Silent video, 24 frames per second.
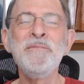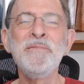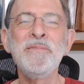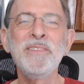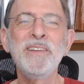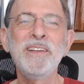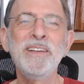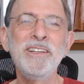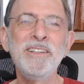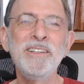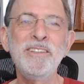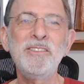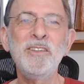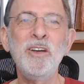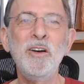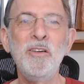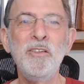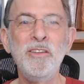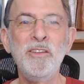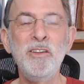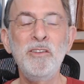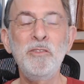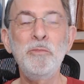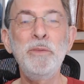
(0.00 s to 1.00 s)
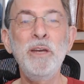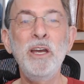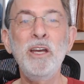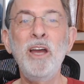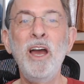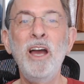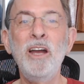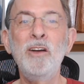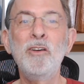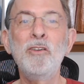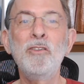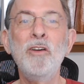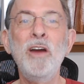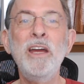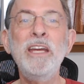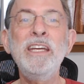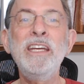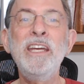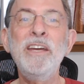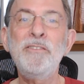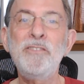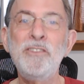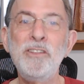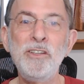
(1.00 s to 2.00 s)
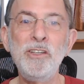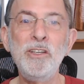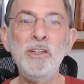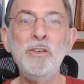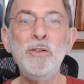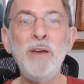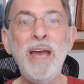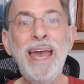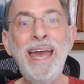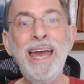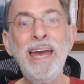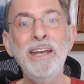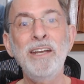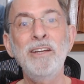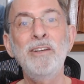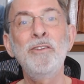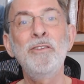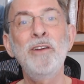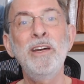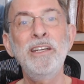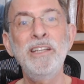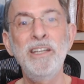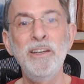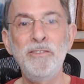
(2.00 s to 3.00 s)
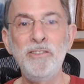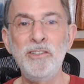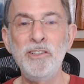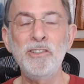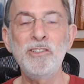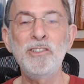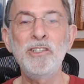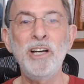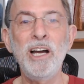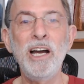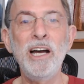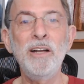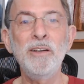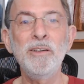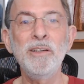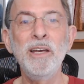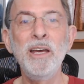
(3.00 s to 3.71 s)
So this would be a great gift to you and a great gift to your child.